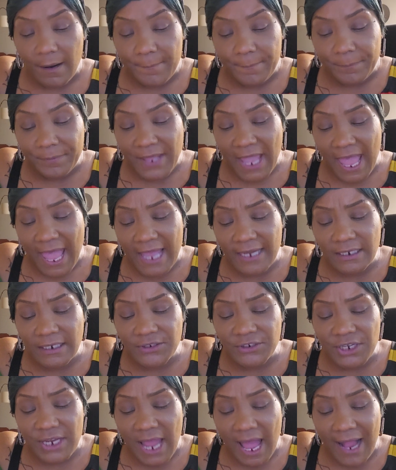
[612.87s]
the
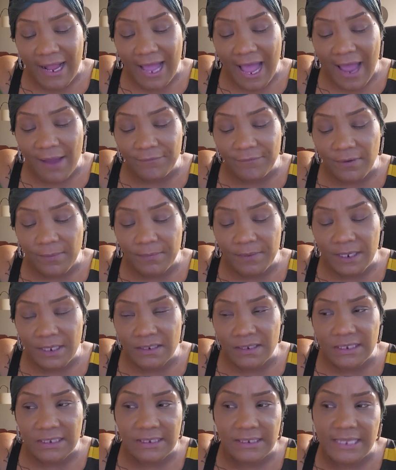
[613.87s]
energy I got from
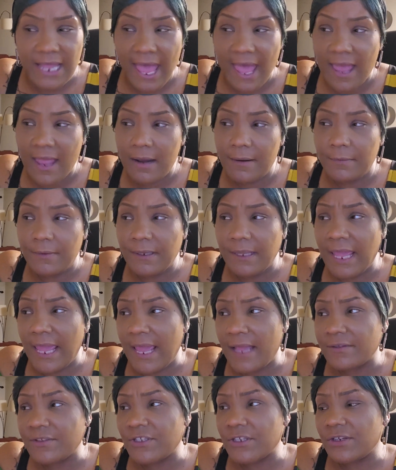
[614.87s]
this is that
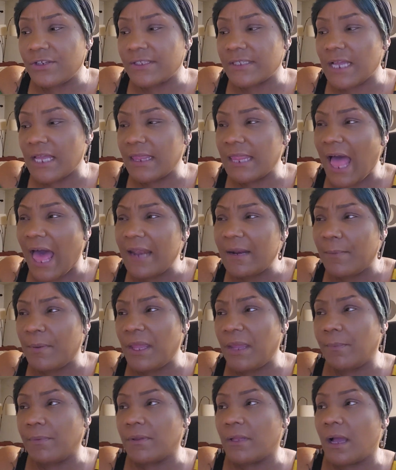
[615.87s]
Cancers, a lot of
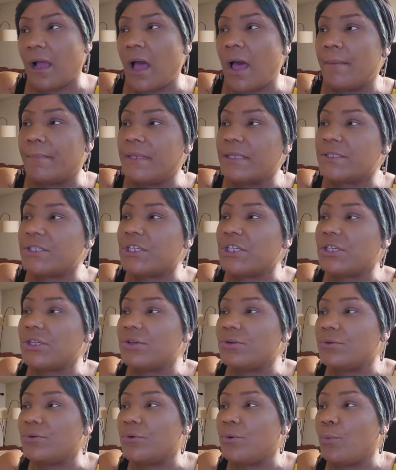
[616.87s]
people are coming to
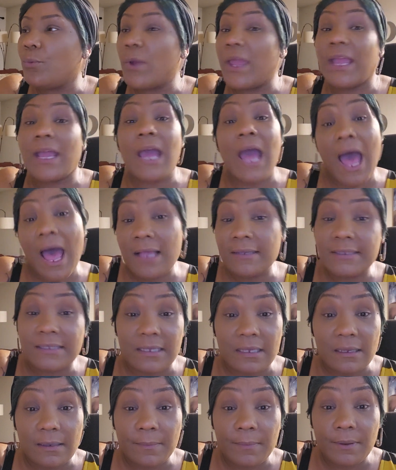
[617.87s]
you with
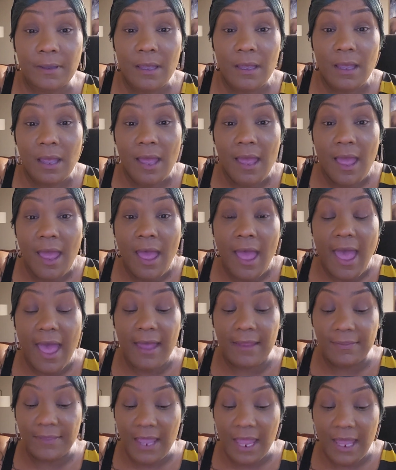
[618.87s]
gossip.
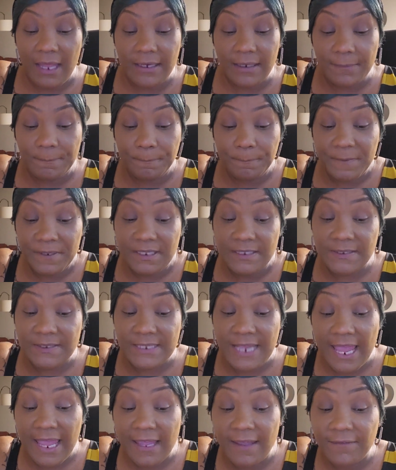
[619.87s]
And then
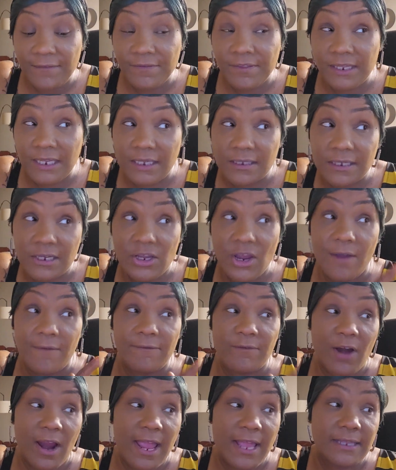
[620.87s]
say if these are your
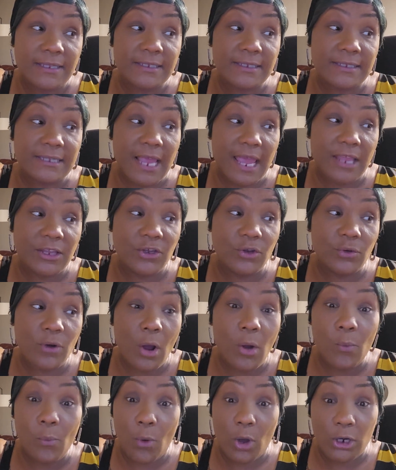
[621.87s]
friends and you
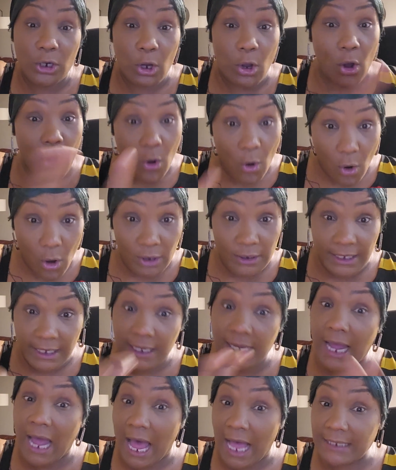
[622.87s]
don't want to call
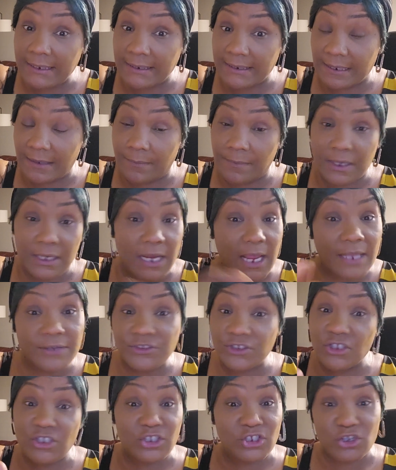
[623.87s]
it gossip and they're
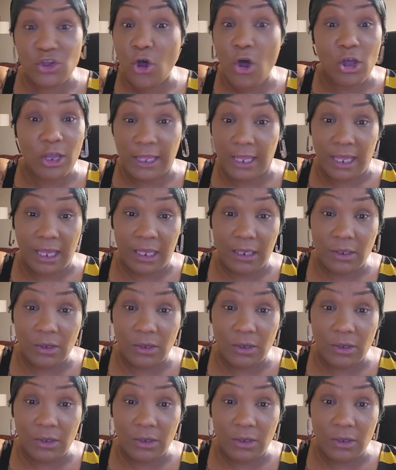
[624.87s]
just talking,